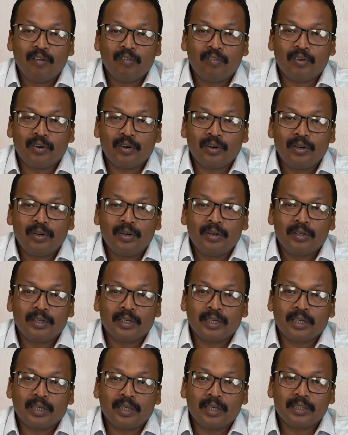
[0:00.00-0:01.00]
for
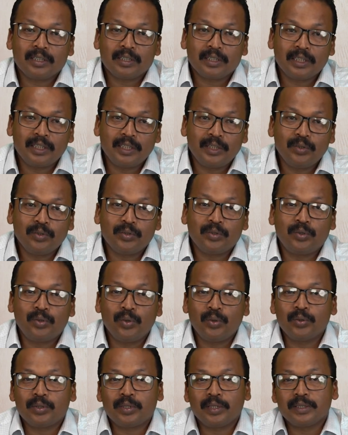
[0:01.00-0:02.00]
the continued
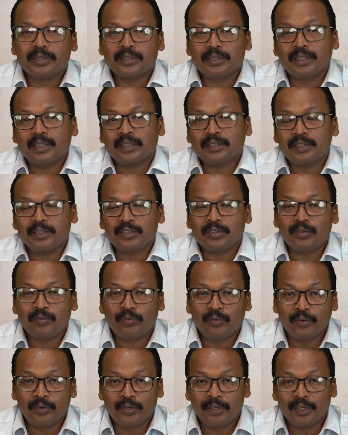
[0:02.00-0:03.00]
growth and success
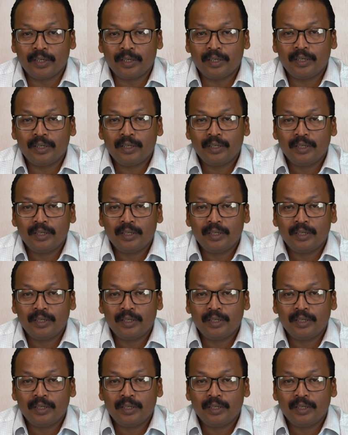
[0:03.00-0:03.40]
of OER.